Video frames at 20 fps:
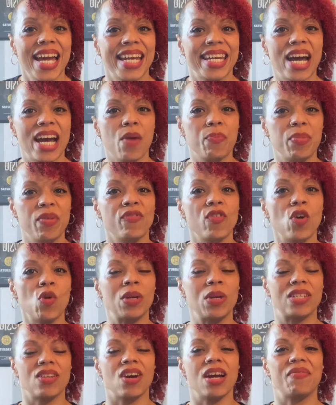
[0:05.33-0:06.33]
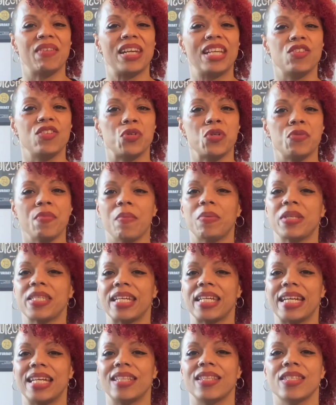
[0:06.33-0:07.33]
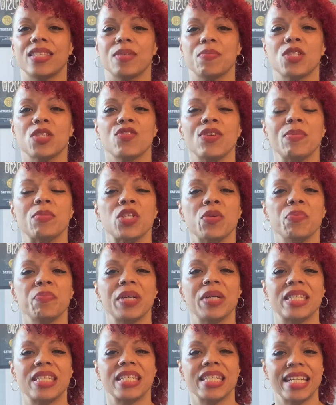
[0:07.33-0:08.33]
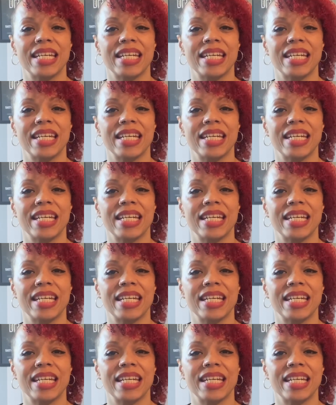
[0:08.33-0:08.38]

Now before we dive in, do remember to hit the subscription button,